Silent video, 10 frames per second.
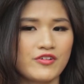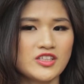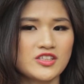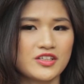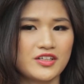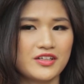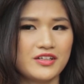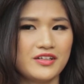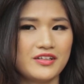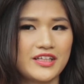friends,
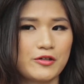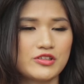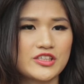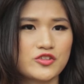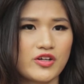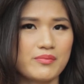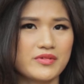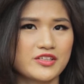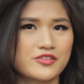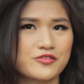they would describe
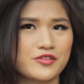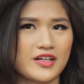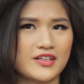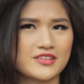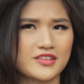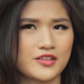me to, as